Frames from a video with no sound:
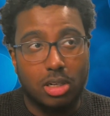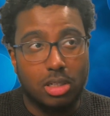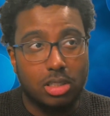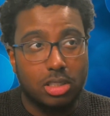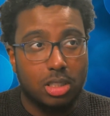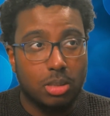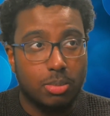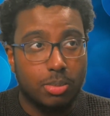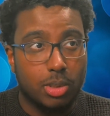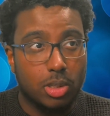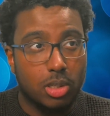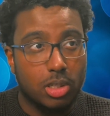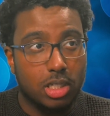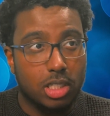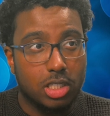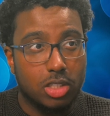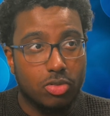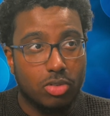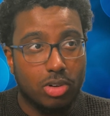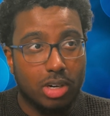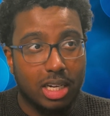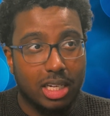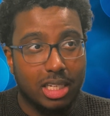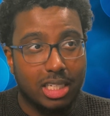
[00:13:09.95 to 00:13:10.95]
to be honest,
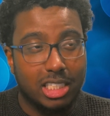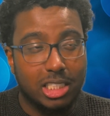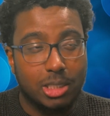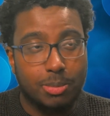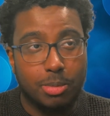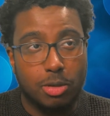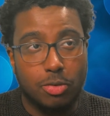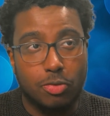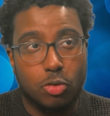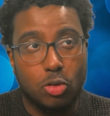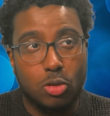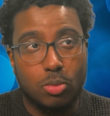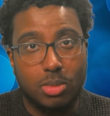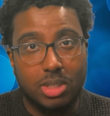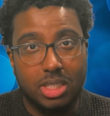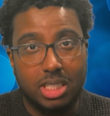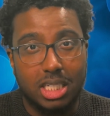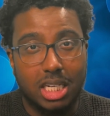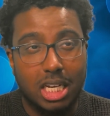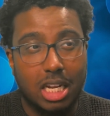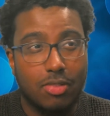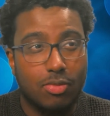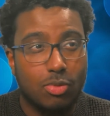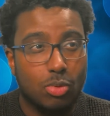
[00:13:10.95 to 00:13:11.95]
right, his performance
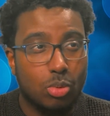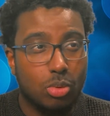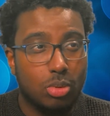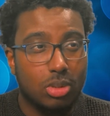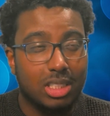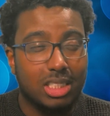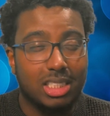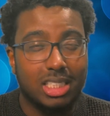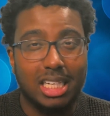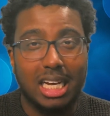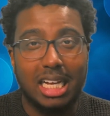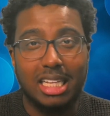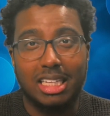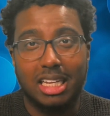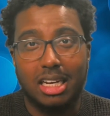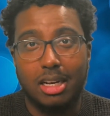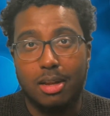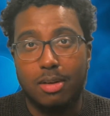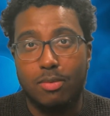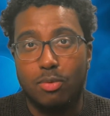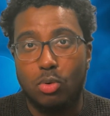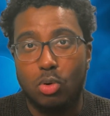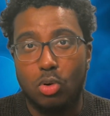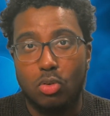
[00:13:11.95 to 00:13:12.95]
level, is it at the
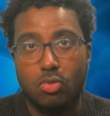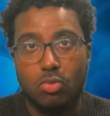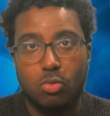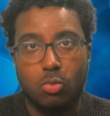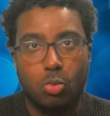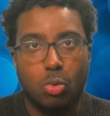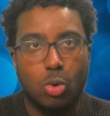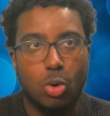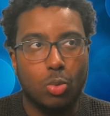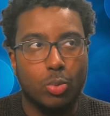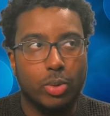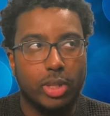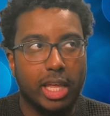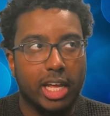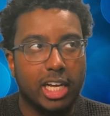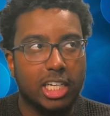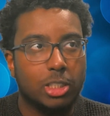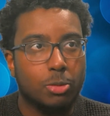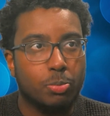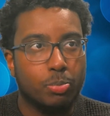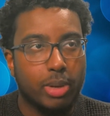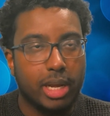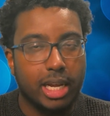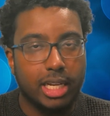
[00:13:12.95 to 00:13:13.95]
level of what we
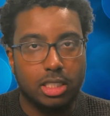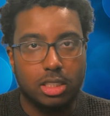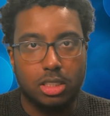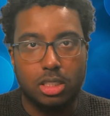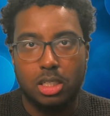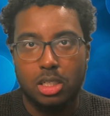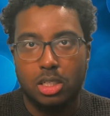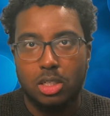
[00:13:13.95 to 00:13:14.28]
expect?